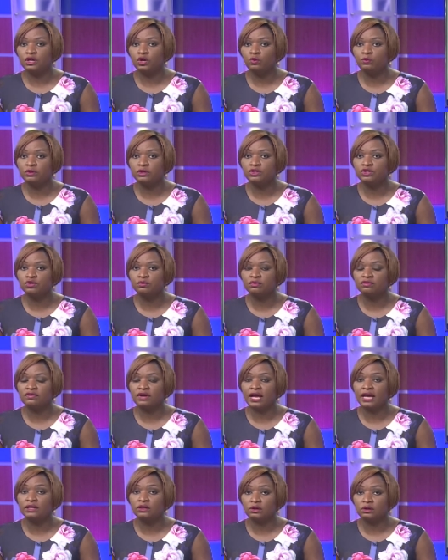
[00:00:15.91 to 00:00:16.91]
open to
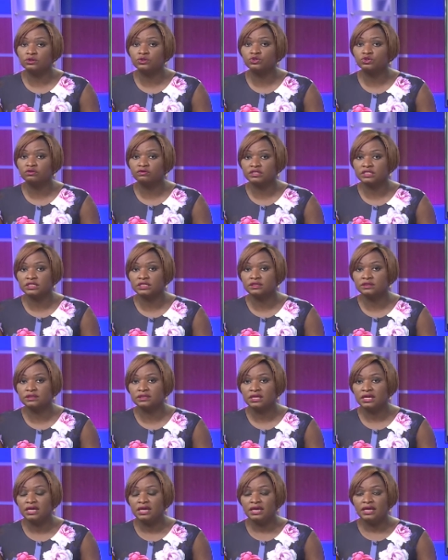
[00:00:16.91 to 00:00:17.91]
provide all services.